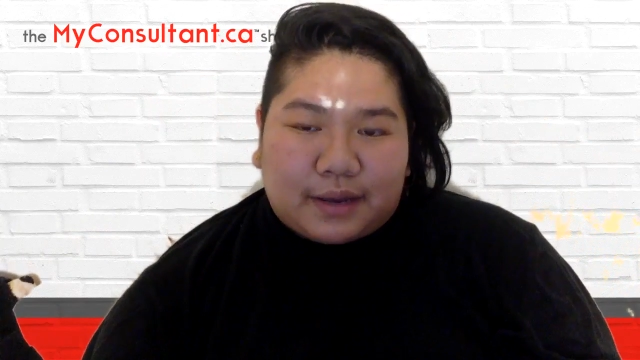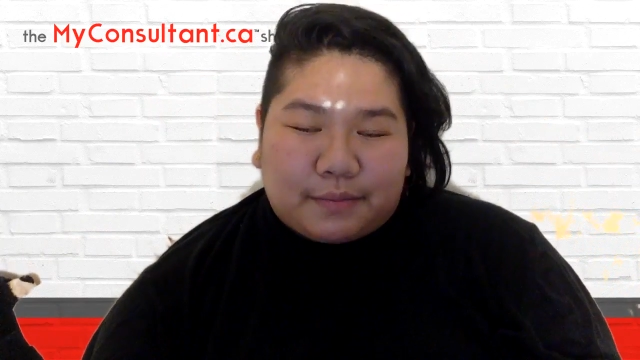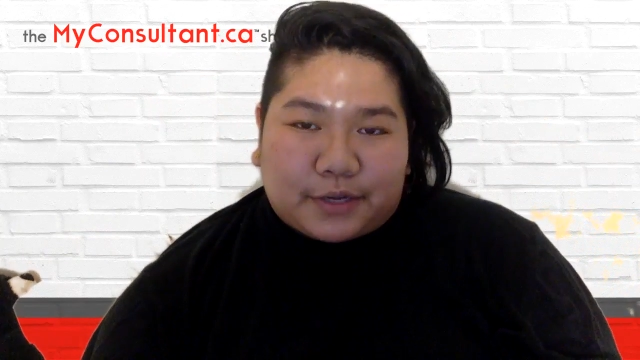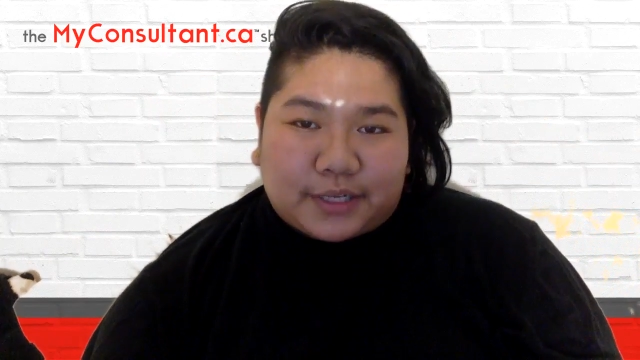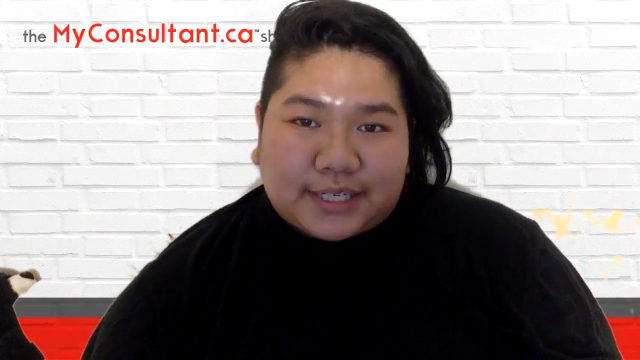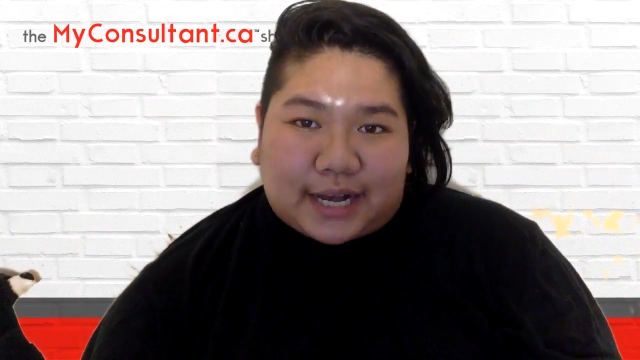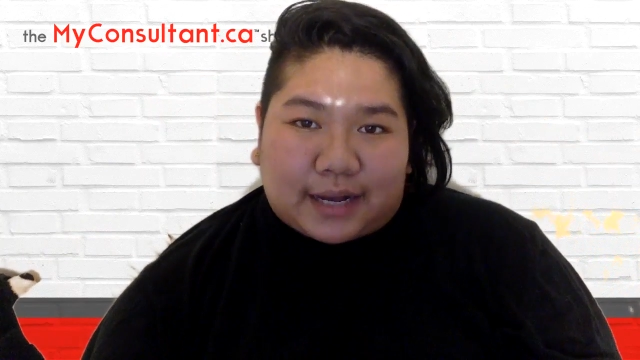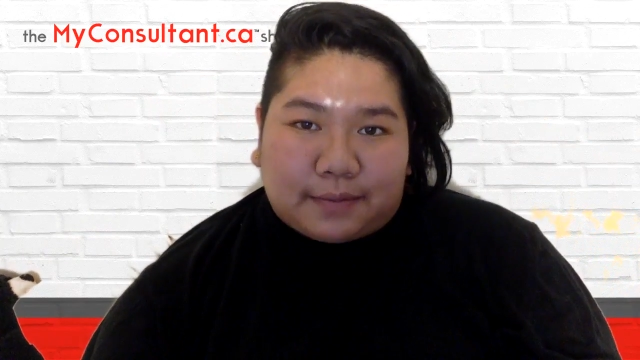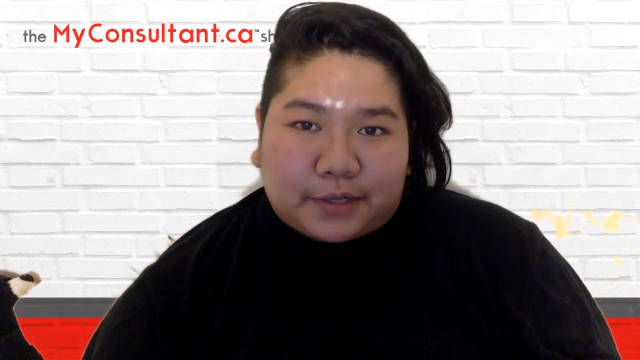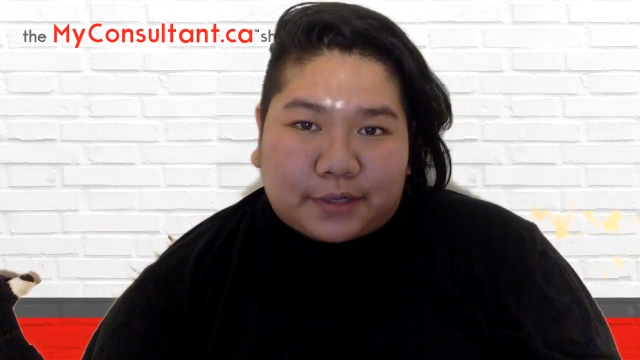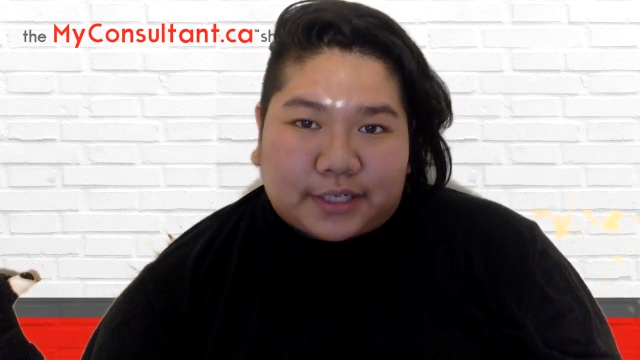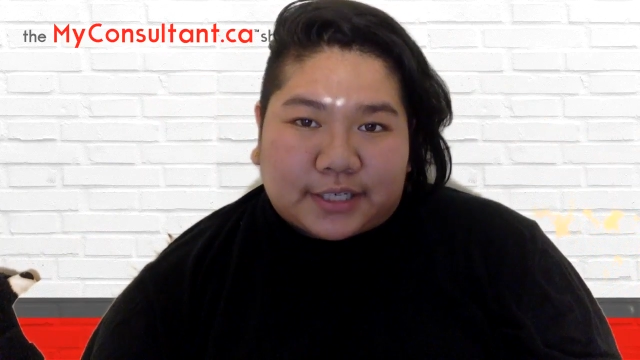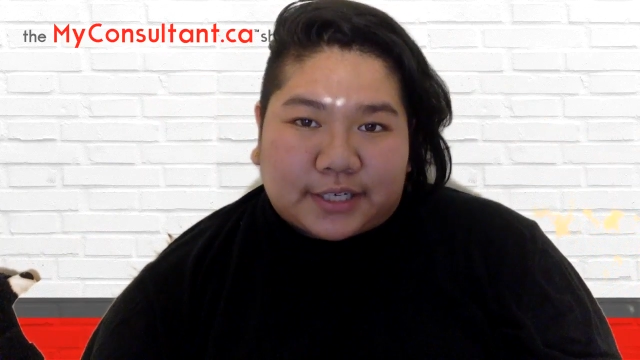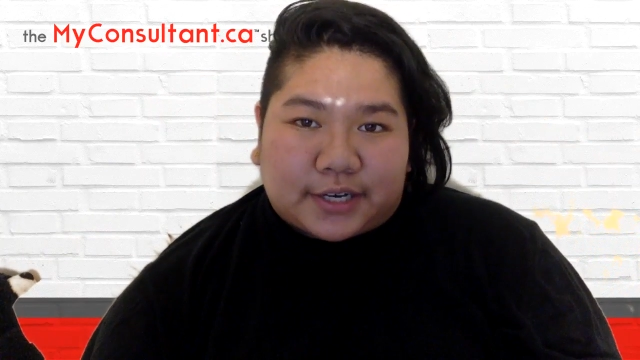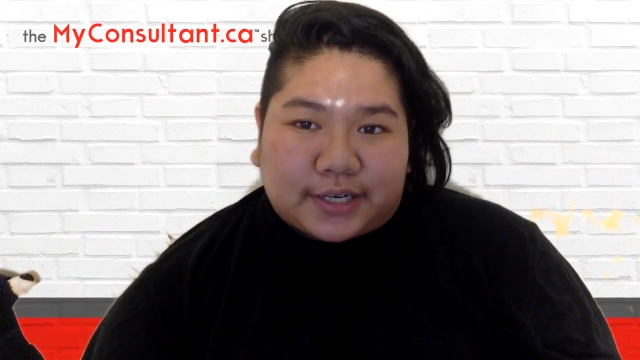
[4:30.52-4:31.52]
Prince Albert
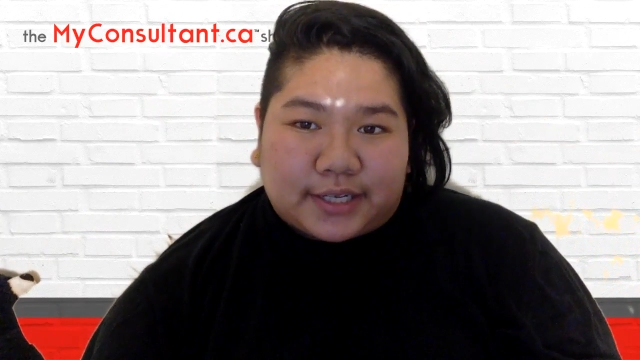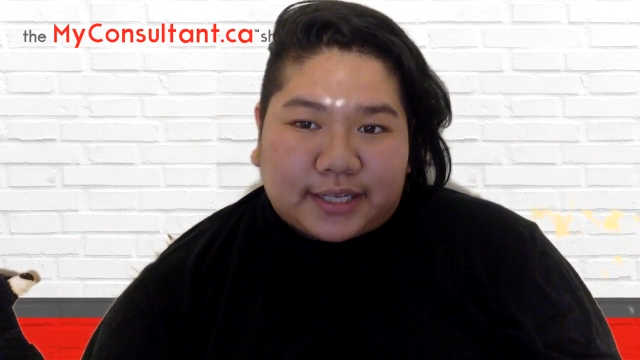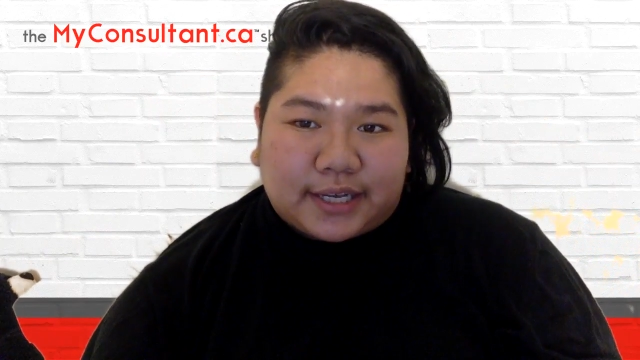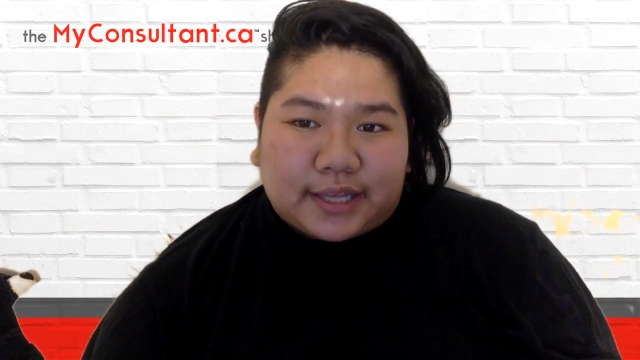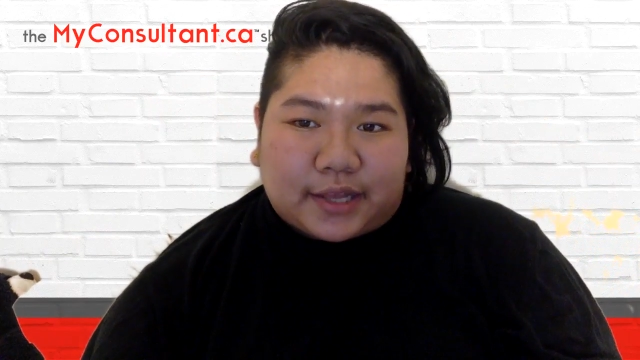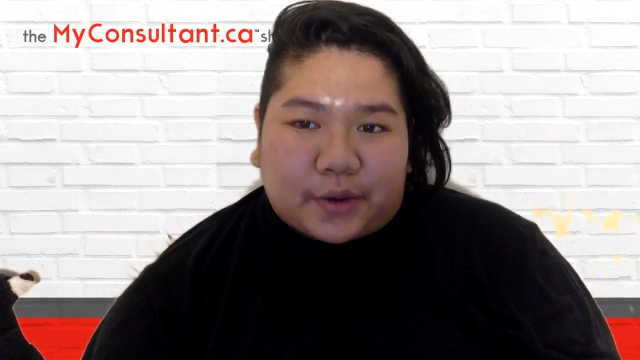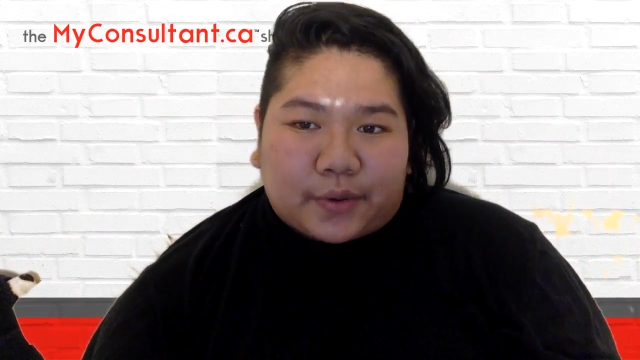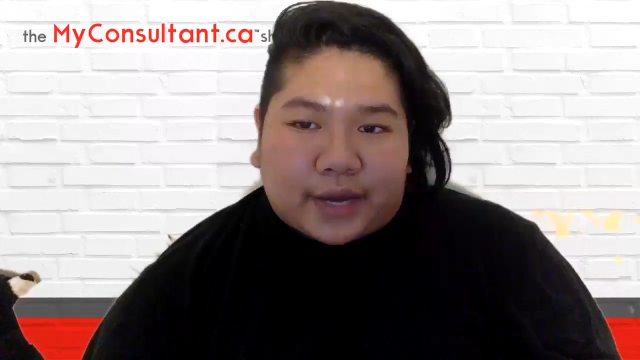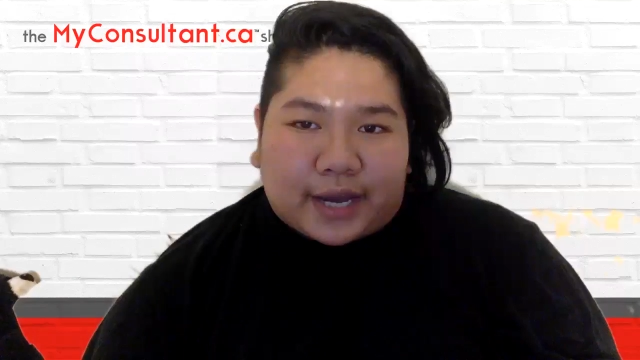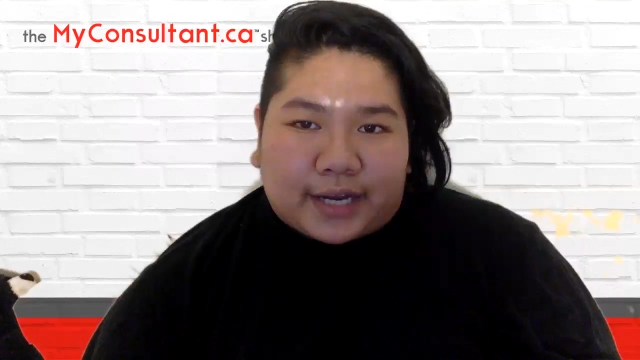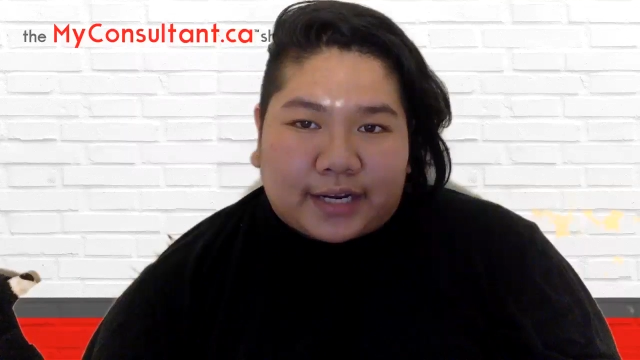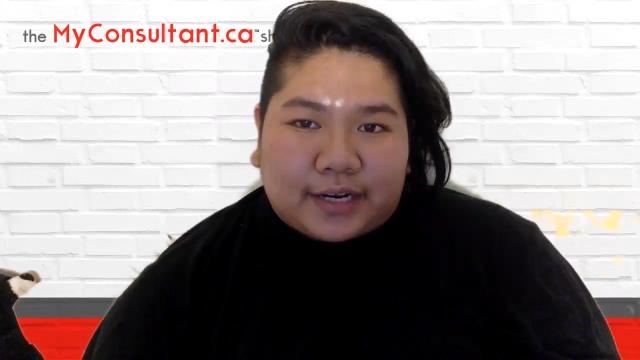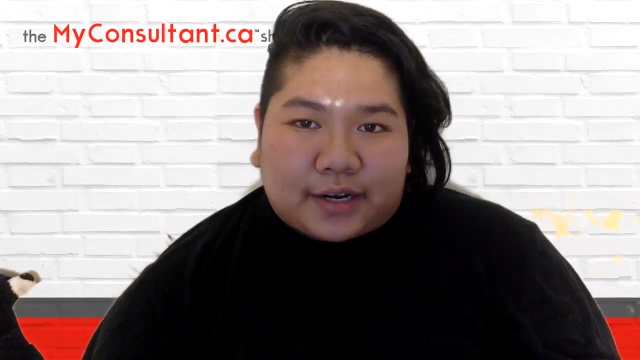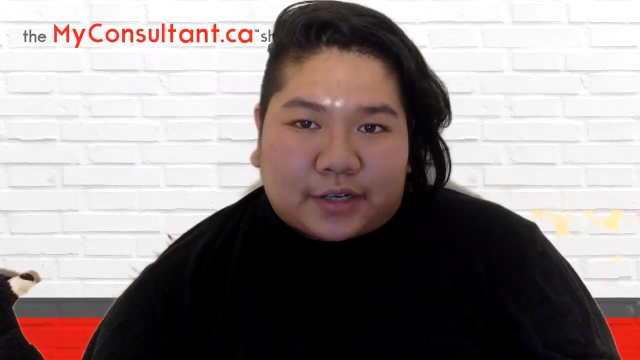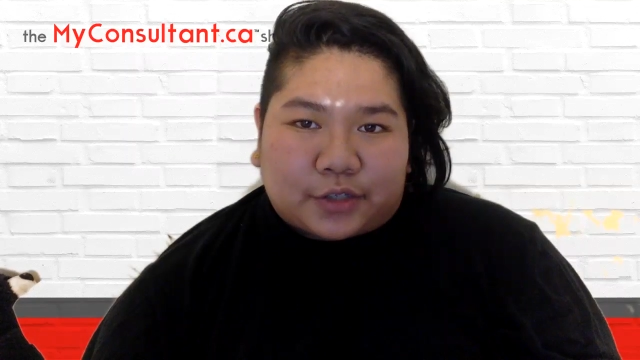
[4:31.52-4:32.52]
is currently
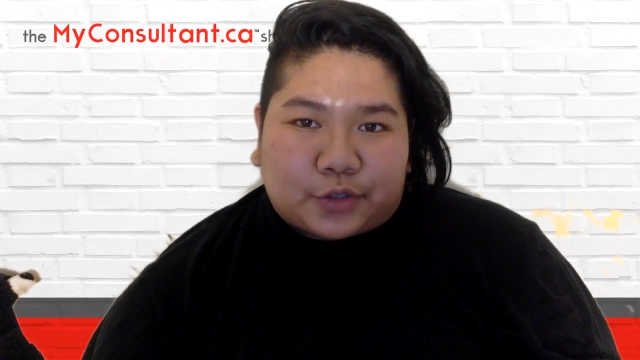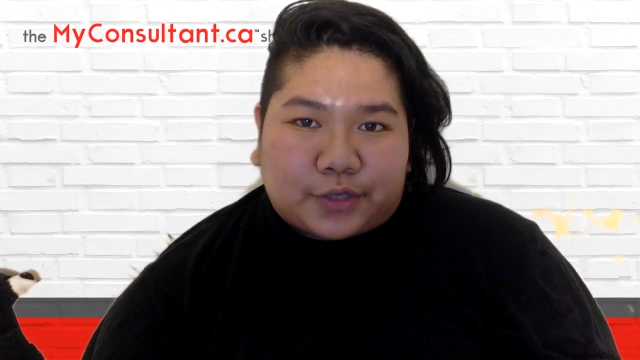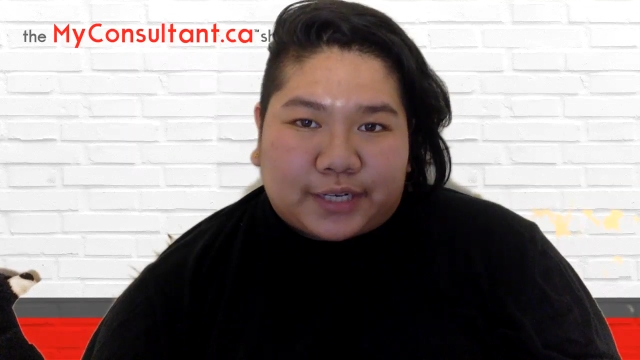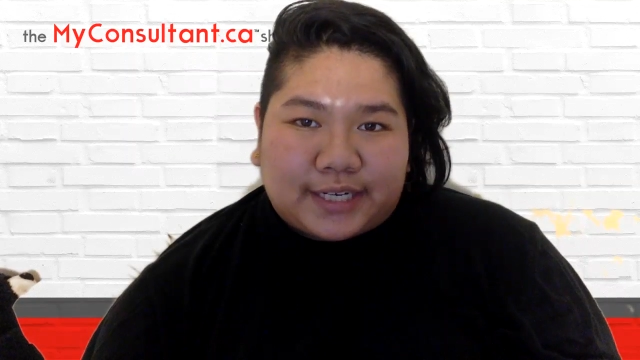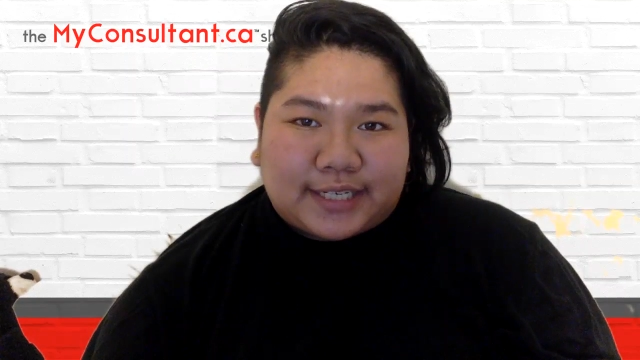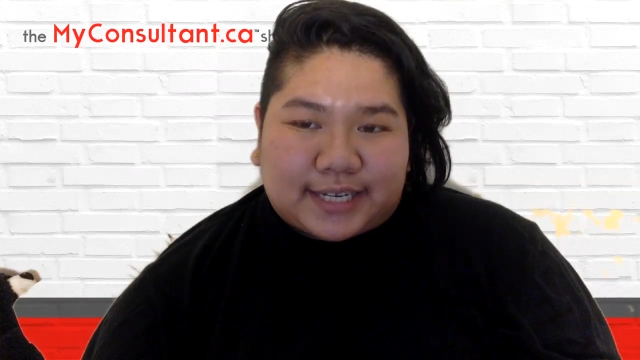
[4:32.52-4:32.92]
located on Treaty